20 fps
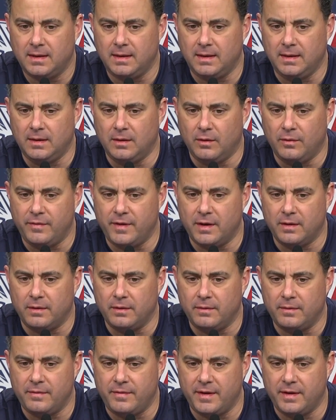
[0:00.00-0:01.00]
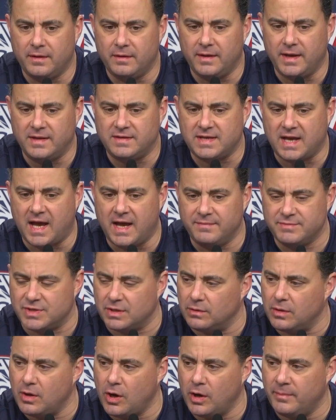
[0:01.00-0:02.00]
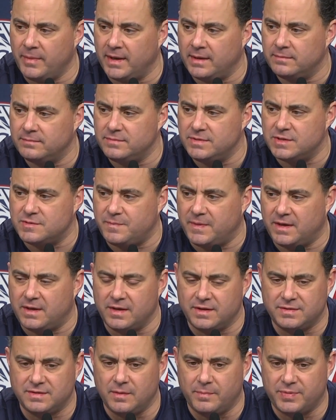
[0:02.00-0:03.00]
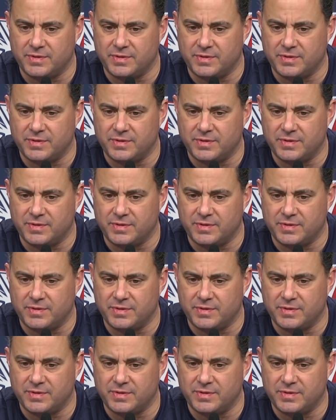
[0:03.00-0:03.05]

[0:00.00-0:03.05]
you know they're they're at times alarming just because the